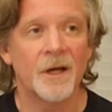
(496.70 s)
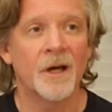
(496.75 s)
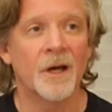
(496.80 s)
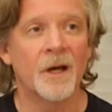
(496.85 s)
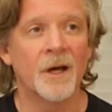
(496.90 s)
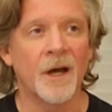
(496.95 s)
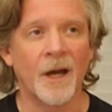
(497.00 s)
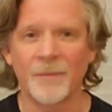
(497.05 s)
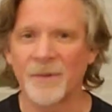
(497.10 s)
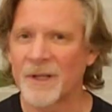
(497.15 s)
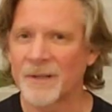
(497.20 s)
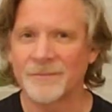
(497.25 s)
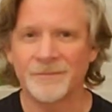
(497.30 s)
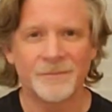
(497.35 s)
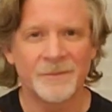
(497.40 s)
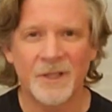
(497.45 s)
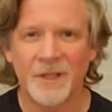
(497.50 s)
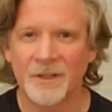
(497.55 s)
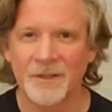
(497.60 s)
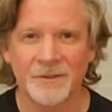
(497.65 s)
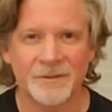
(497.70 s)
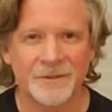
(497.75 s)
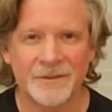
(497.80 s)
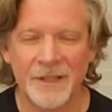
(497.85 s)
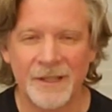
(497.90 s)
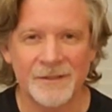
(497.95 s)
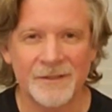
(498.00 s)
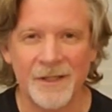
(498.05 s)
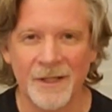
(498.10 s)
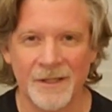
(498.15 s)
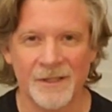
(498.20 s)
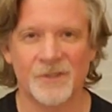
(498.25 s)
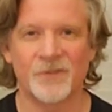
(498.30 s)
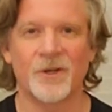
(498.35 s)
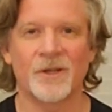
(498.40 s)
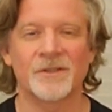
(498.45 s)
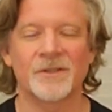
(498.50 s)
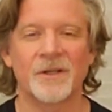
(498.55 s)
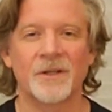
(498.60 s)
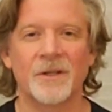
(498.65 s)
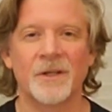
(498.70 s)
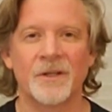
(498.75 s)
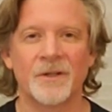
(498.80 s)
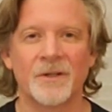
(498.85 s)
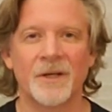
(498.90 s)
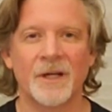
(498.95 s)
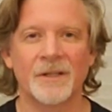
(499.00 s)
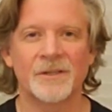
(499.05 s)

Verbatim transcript: I'm not going to teach any stretching here.